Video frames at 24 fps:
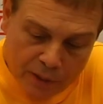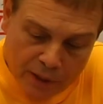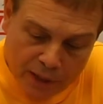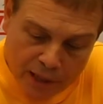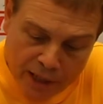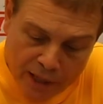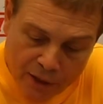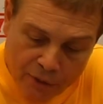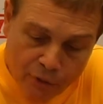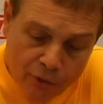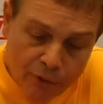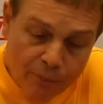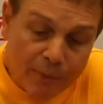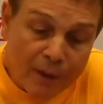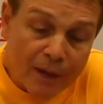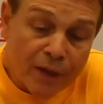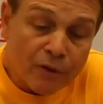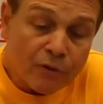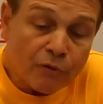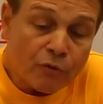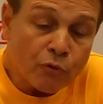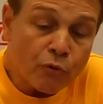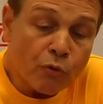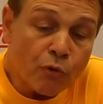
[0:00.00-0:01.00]
We got
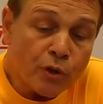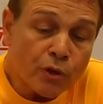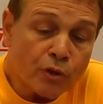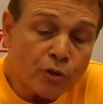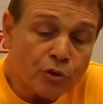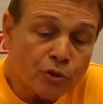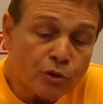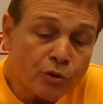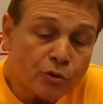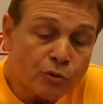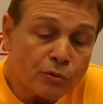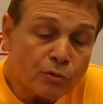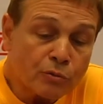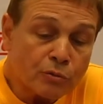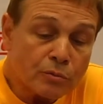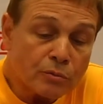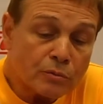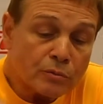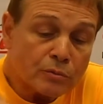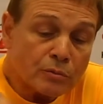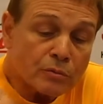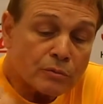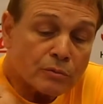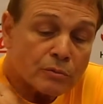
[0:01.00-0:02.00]
out-rebounded
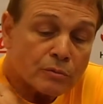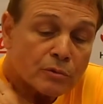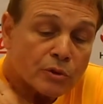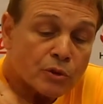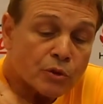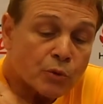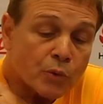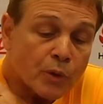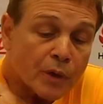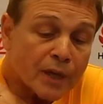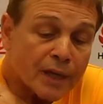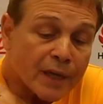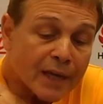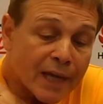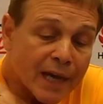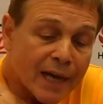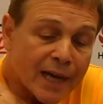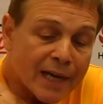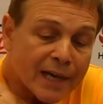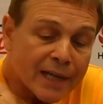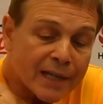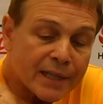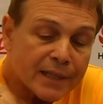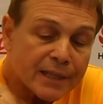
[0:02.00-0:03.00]

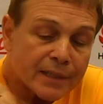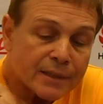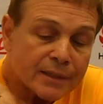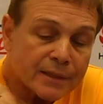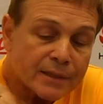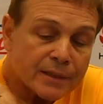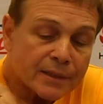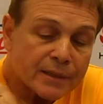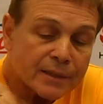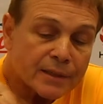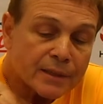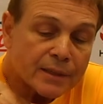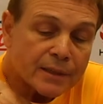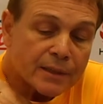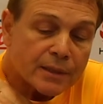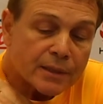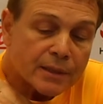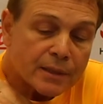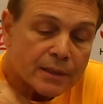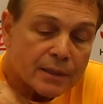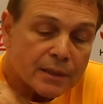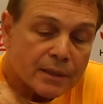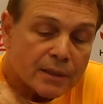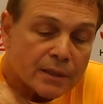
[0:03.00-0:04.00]
42-29,
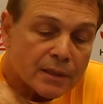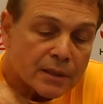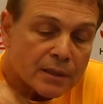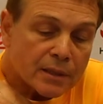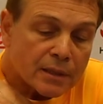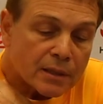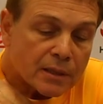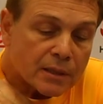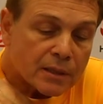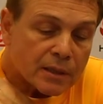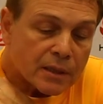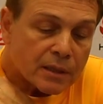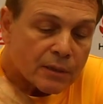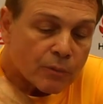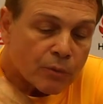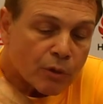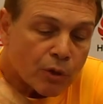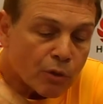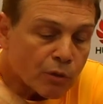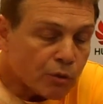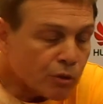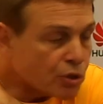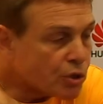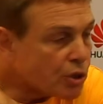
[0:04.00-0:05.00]
and
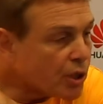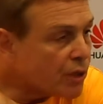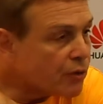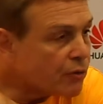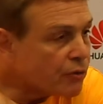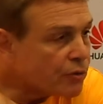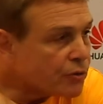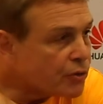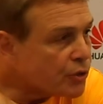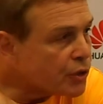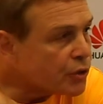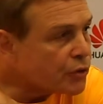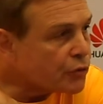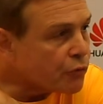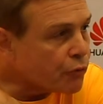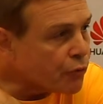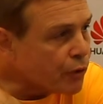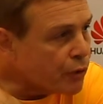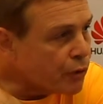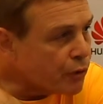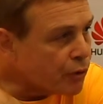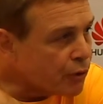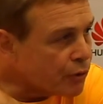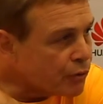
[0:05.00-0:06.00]
we only shot 6
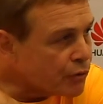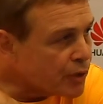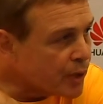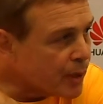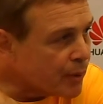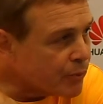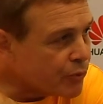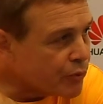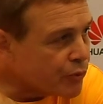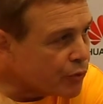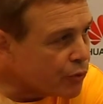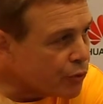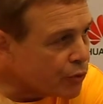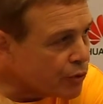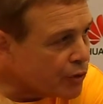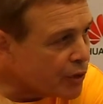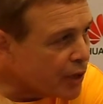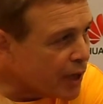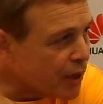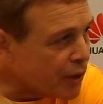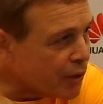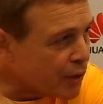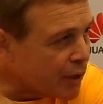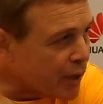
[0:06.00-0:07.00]
free throw attempts for an
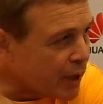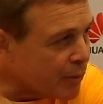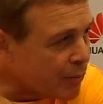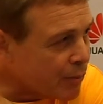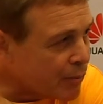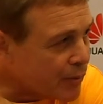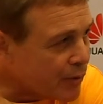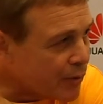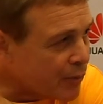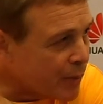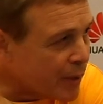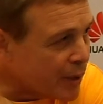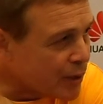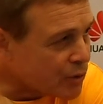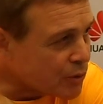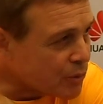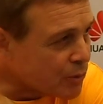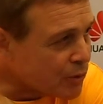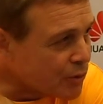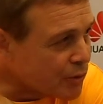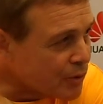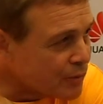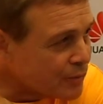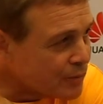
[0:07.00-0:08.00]
entire game of
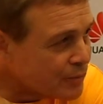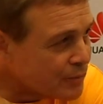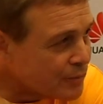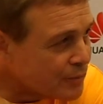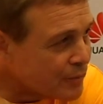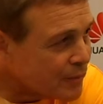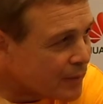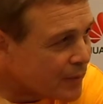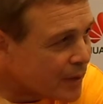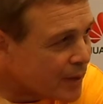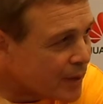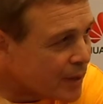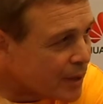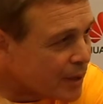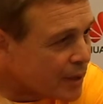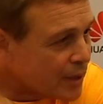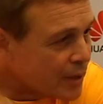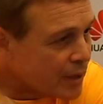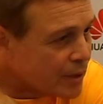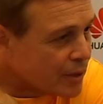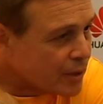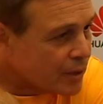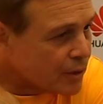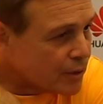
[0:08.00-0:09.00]
basketball.
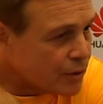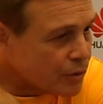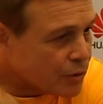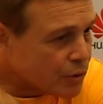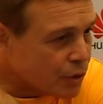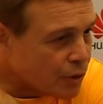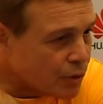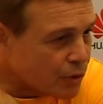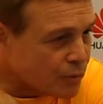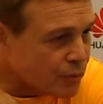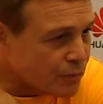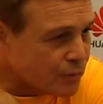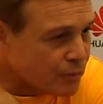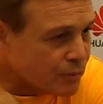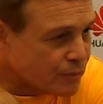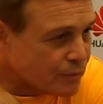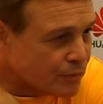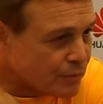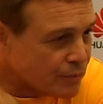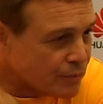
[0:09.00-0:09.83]
So